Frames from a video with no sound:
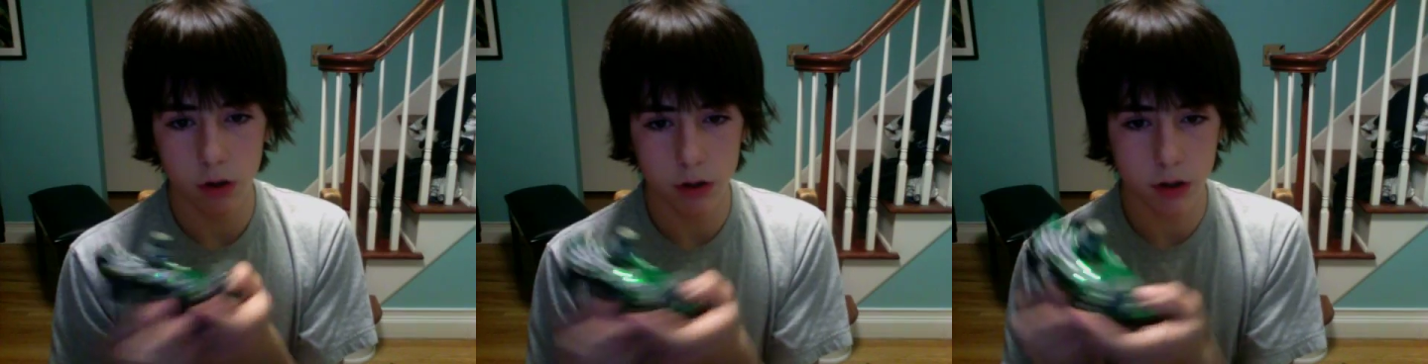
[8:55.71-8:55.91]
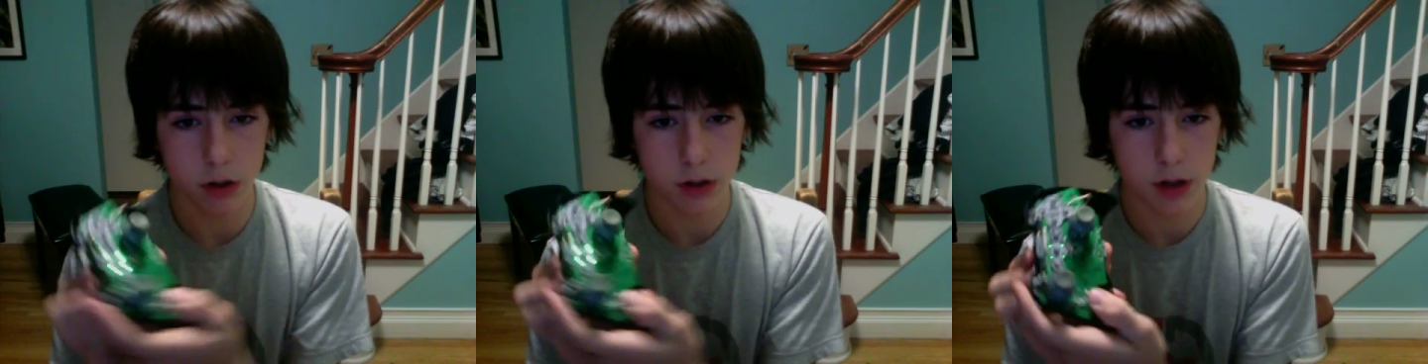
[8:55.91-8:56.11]

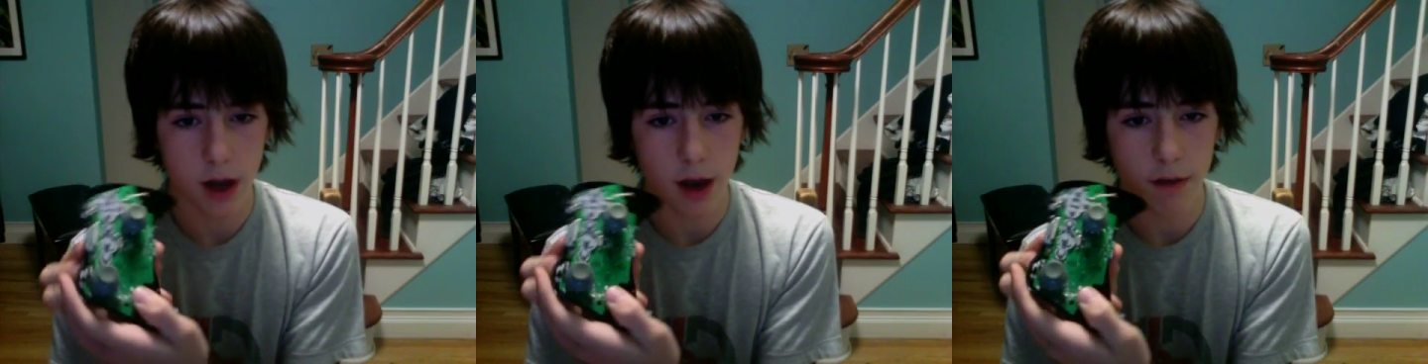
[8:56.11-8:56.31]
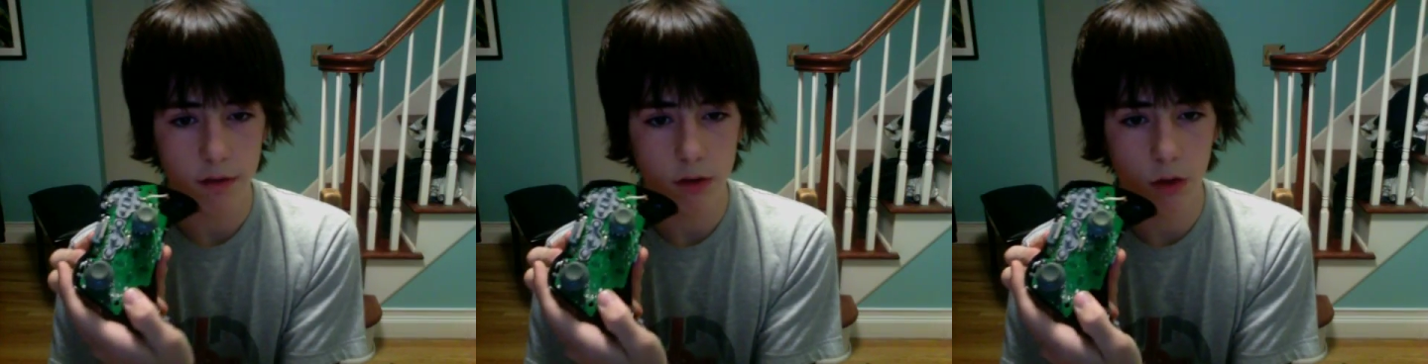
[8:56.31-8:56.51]
turns
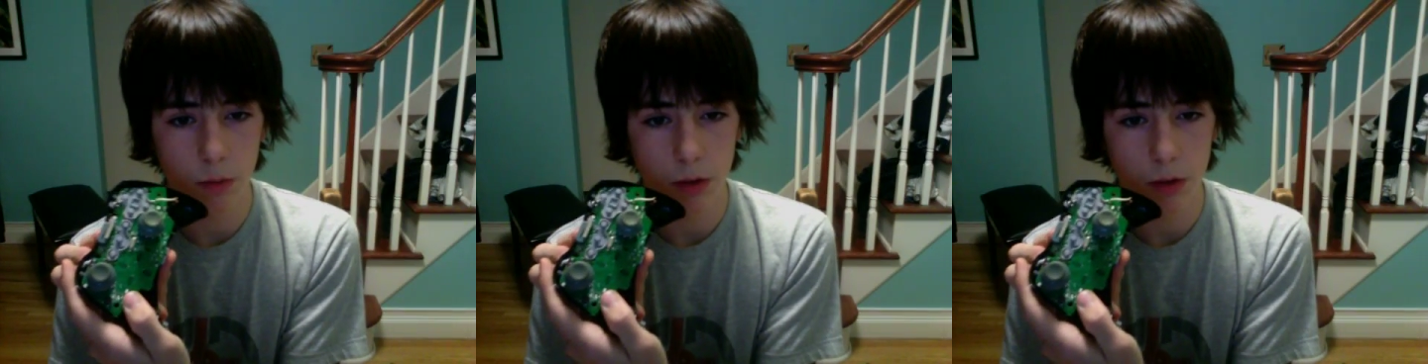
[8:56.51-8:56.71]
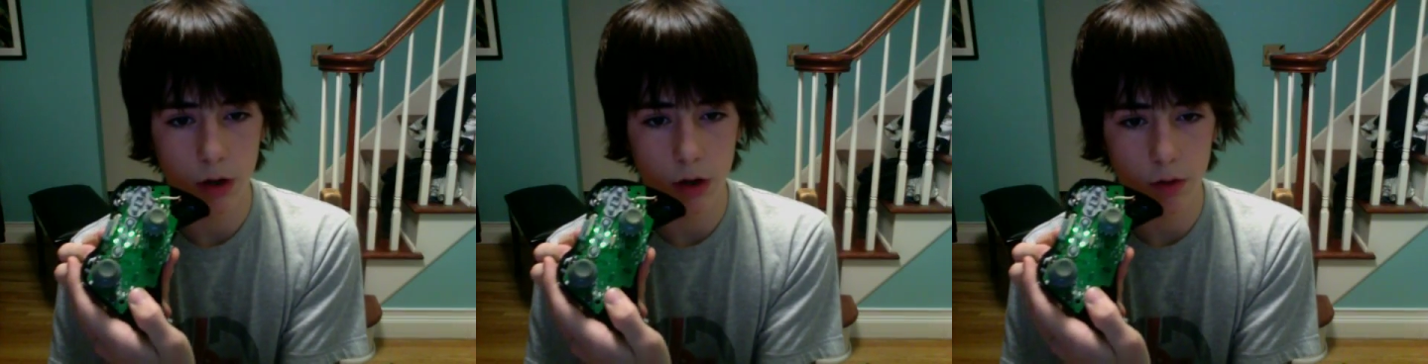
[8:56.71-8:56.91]
off, don't
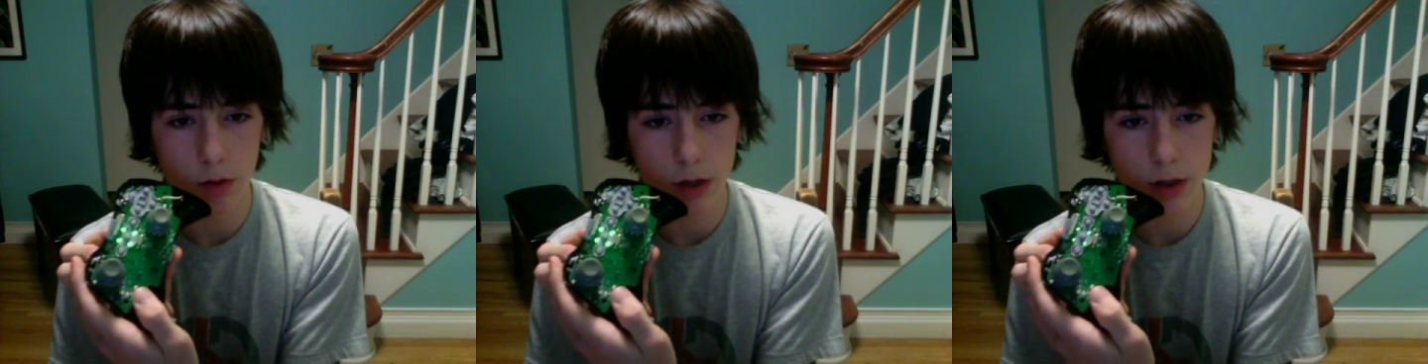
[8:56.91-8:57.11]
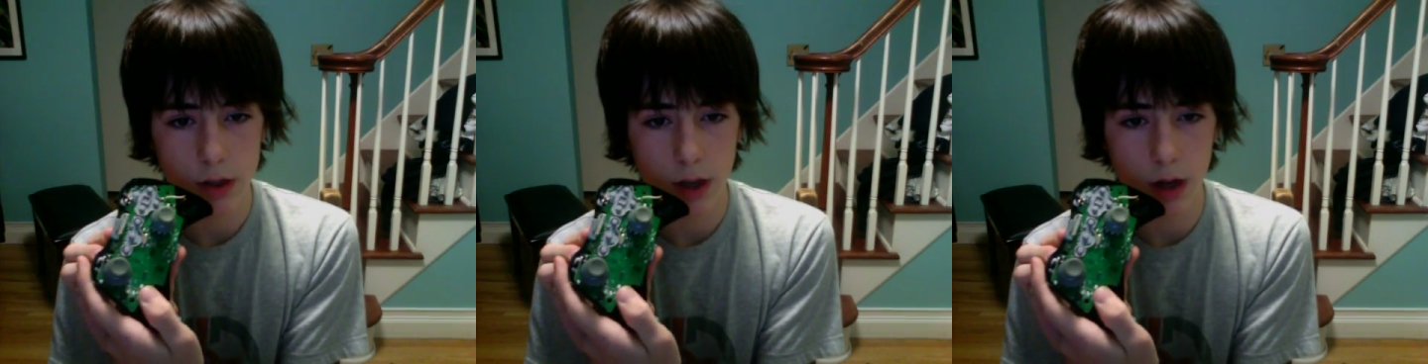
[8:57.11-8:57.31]
be
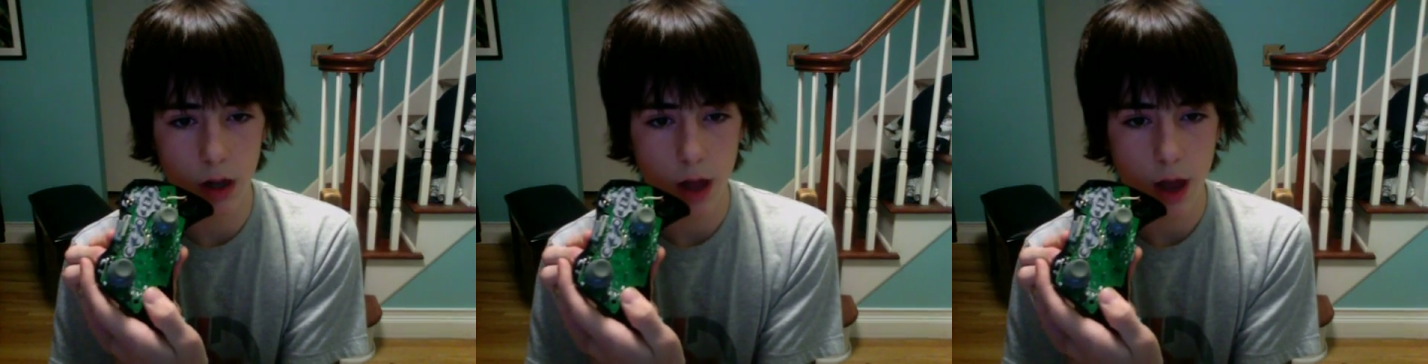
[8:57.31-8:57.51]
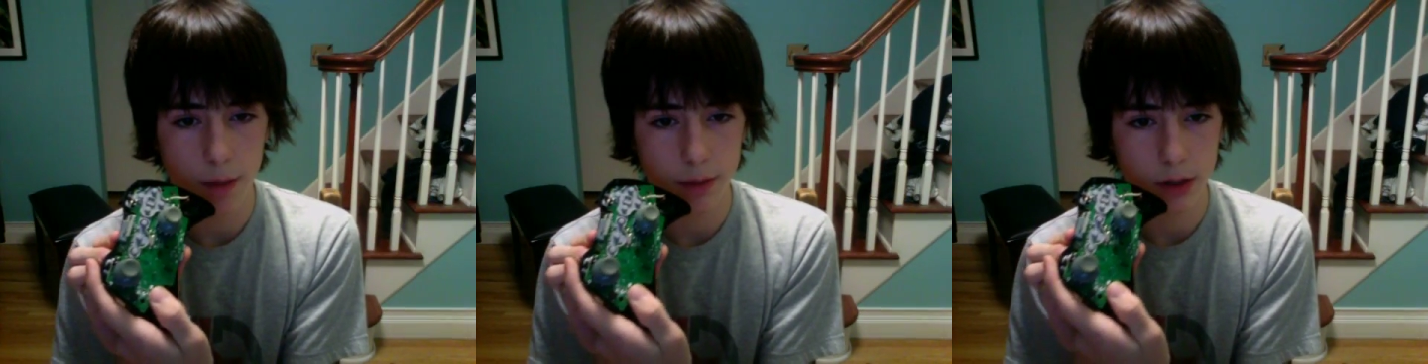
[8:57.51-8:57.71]
nervous, that'll
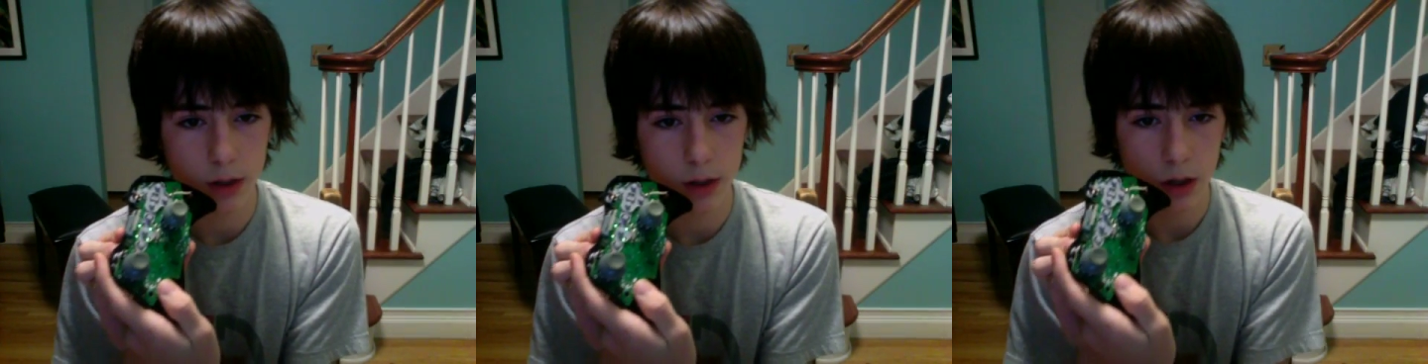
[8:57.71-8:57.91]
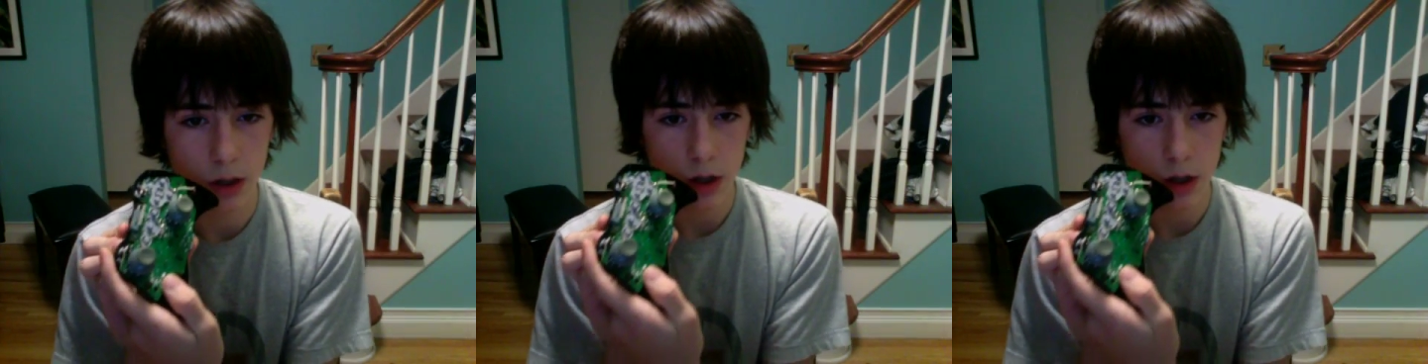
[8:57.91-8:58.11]
happen